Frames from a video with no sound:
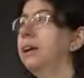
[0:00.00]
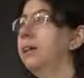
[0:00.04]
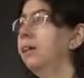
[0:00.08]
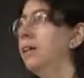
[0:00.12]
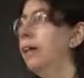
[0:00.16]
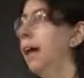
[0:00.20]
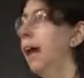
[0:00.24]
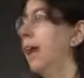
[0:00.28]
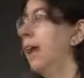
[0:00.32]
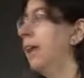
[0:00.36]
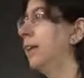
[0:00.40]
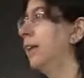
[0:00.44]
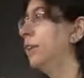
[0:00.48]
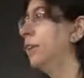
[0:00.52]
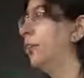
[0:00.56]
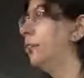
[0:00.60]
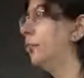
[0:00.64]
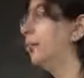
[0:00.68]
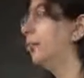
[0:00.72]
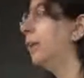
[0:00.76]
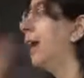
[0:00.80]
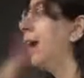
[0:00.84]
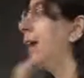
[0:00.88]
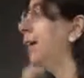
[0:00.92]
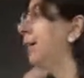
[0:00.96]
then you
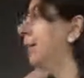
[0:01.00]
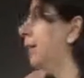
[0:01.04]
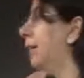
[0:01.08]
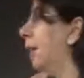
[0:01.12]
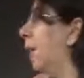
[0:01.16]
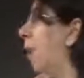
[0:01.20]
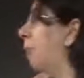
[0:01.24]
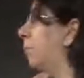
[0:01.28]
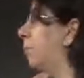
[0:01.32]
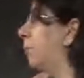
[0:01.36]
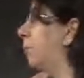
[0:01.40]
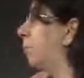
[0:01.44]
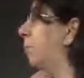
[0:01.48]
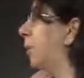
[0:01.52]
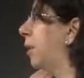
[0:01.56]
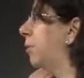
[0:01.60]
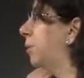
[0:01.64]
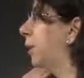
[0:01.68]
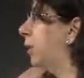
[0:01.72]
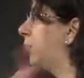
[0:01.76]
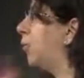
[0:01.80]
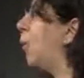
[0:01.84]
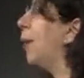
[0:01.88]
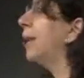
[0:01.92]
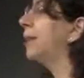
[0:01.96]
find the optimum
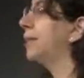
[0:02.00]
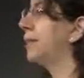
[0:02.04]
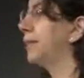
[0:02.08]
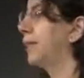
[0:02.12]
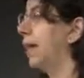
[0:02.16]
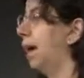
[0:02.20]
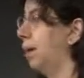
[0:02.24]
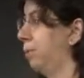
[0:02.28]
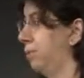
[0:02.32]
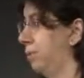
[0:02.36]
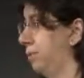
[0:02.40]
in one step